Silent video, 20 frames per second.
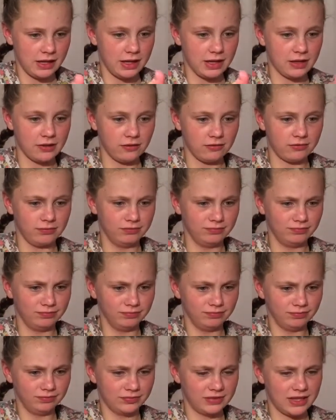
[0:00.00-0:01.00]
It's
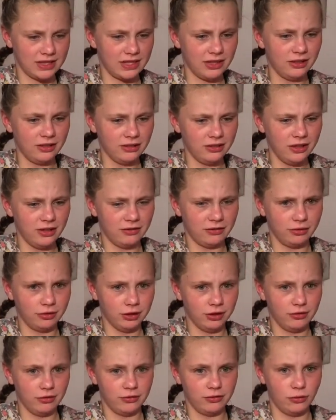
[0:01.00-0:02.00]
still not
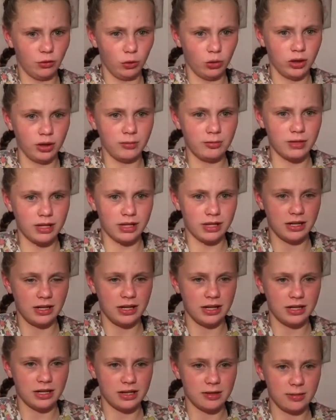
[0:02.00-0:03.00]
fully formed and
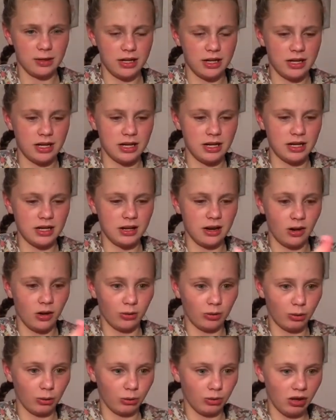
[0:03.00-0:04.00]
needs to be kneaded a
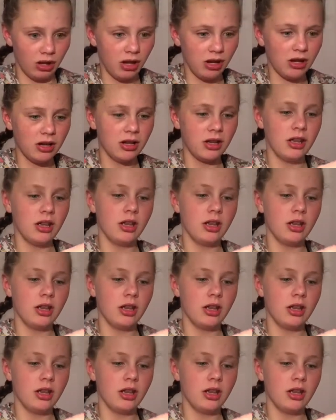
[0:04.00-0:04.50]
whole lot,